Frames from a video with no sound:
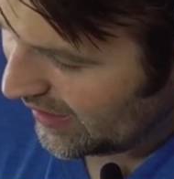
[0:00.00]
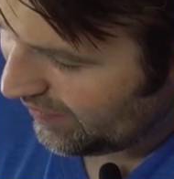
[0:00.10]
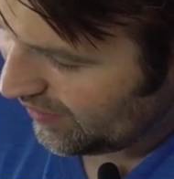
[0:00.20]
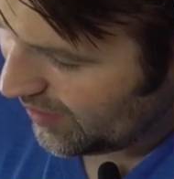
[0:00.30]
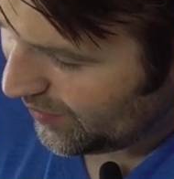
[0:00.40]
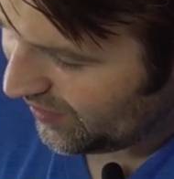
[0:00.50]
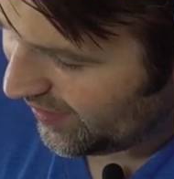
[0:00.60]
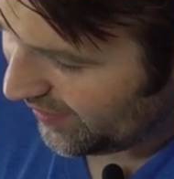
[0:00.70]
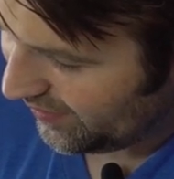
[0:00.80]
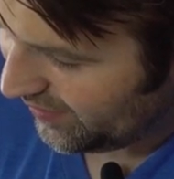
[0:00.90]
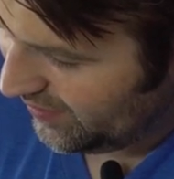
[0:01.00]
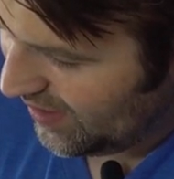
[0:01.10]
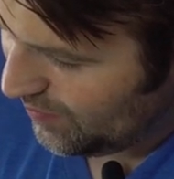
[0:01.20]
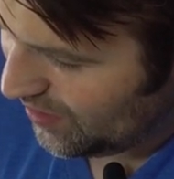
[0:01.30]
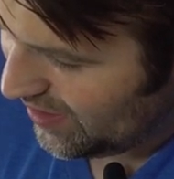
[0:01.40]
Give it a couple seconds to
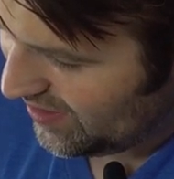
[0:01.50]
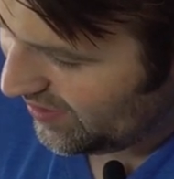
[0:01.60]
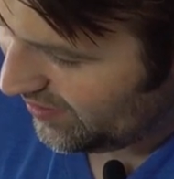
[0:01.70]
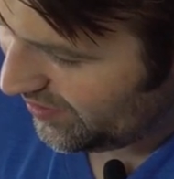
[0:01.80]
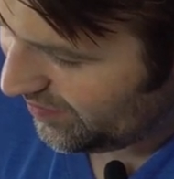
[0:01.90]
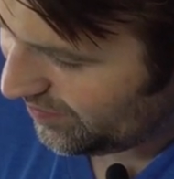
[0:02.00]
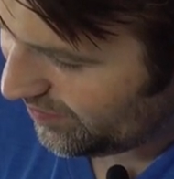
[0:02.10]
stabilize.